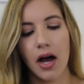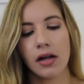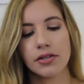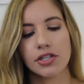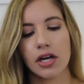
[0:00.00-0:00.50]

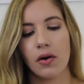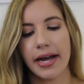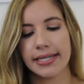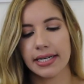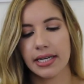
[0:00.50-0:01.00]
Also,
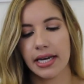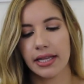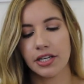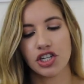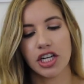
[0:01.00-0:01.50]
I did get
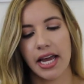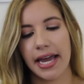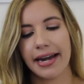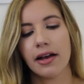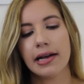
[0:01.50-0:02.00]
the
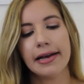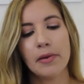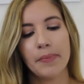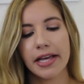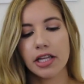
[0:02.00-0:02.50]
shade
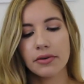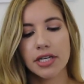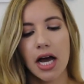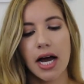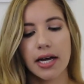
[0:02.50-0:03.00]
Pillow
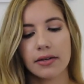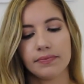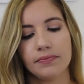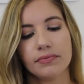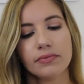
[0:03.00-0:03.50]
Talk.
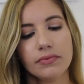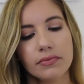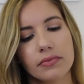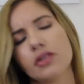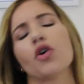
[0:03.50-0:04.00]

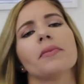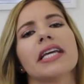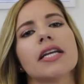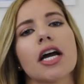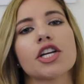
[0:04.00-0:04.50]

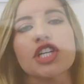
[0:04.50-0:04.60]
Normally not a